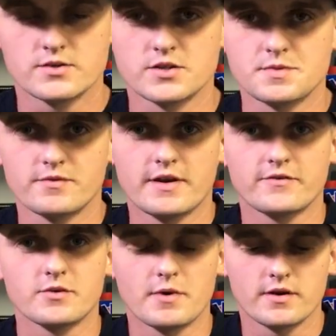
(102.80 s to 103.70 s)
So it's been
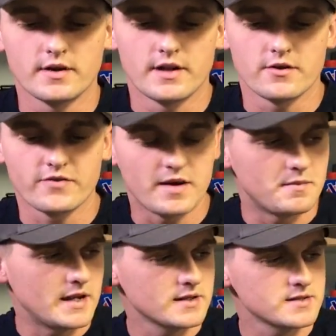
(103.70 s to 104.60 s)
running for about another
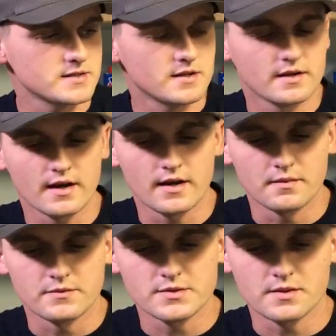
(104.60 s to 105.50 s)
5 minutes.
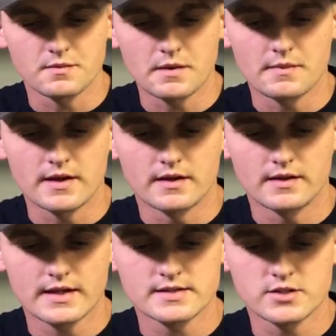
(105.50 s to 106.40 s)
So I'm going to make my
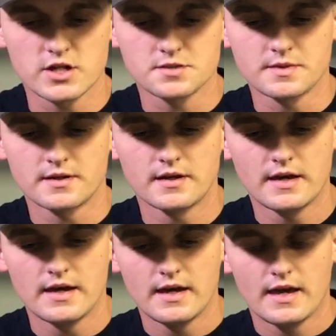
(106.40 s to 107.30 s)
next adjustment.
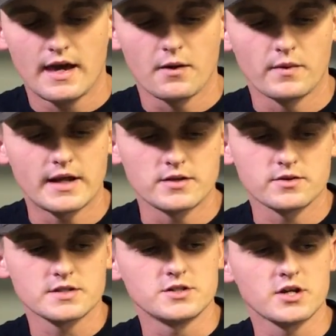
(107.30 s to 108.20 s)
And when I
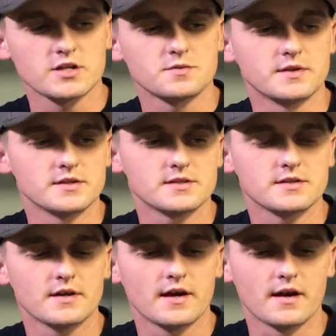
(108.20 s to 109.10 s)
do this
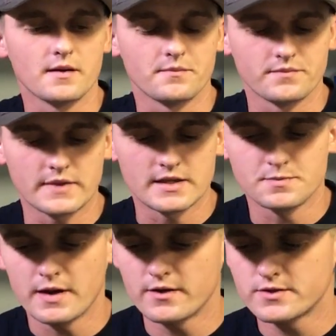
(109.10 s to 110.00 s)
adjustments,
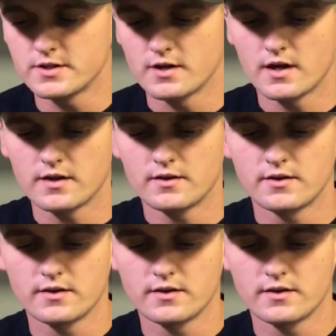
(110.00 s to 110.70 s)
it's better to not